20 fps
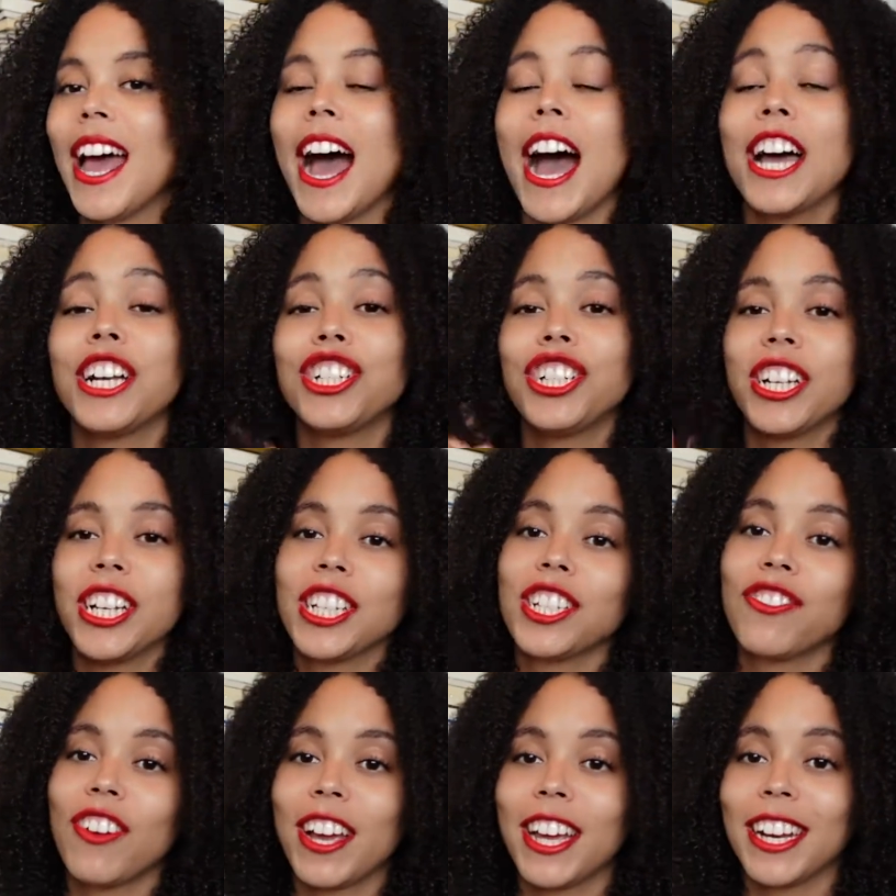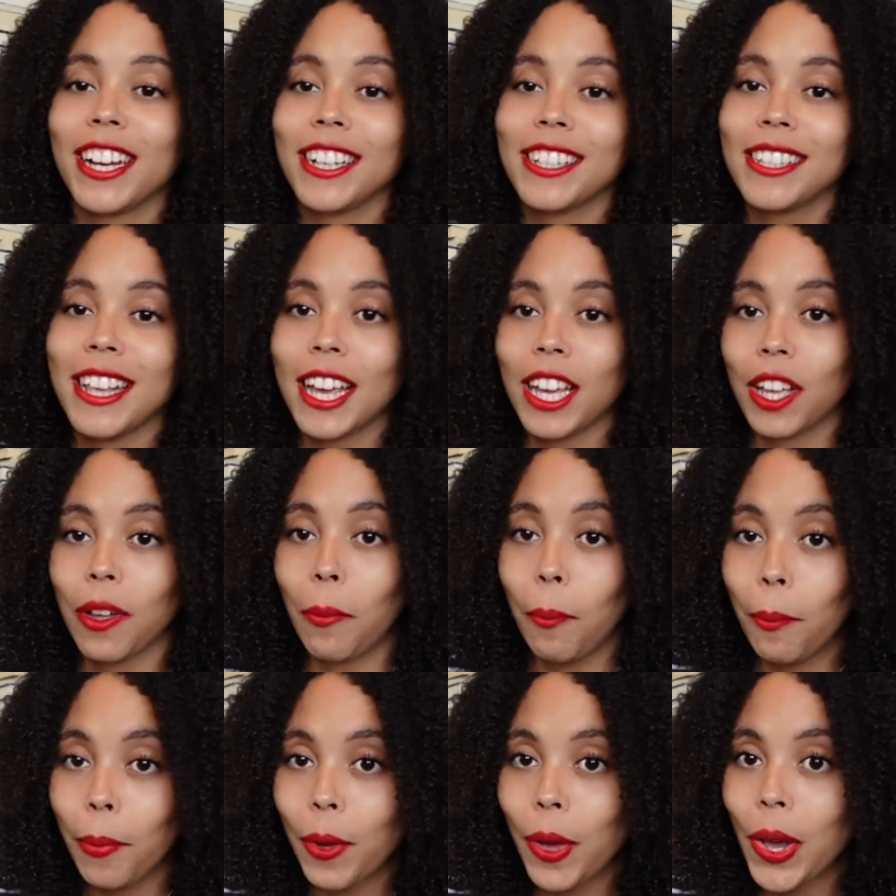And she is writing a
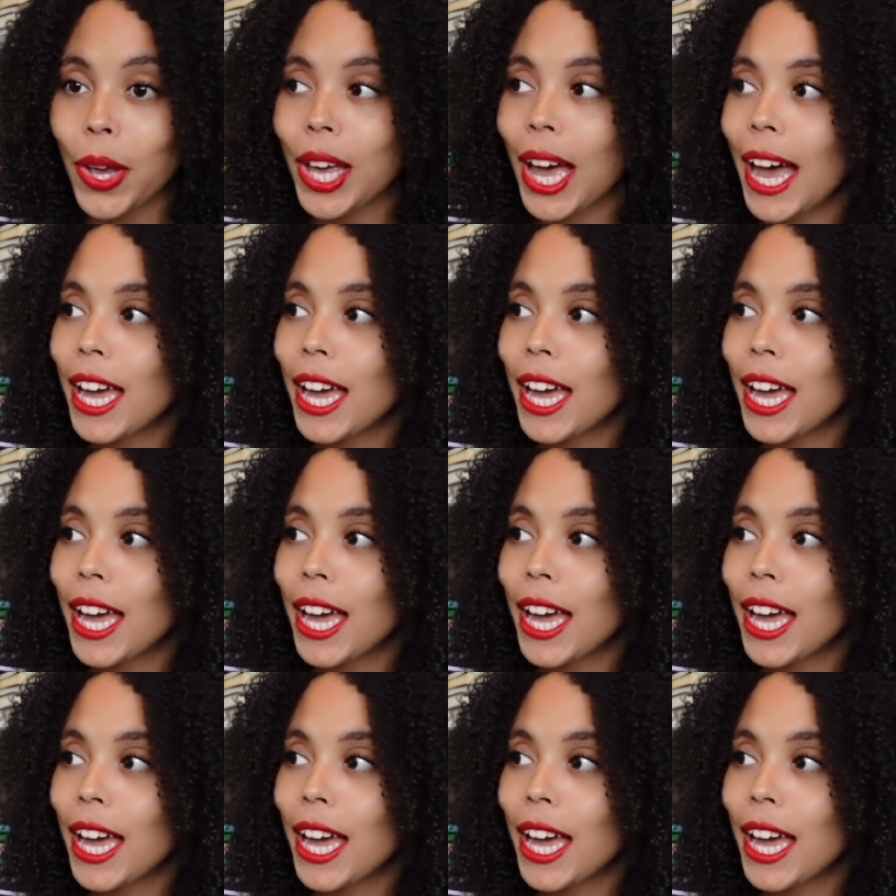second book.